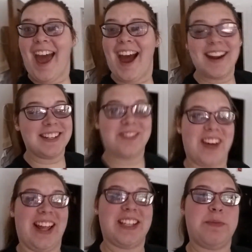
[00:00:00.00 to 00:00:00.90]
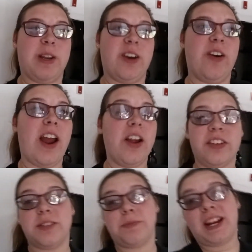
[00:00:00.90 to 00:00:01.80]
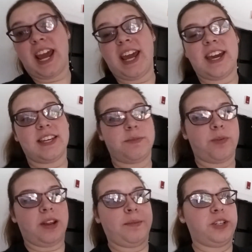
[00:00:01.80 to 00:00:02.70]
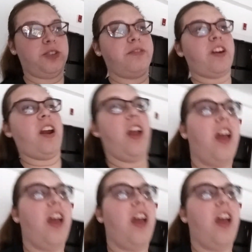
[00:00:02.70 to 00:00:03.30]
I just felt like spinning around because my day is pretty much over.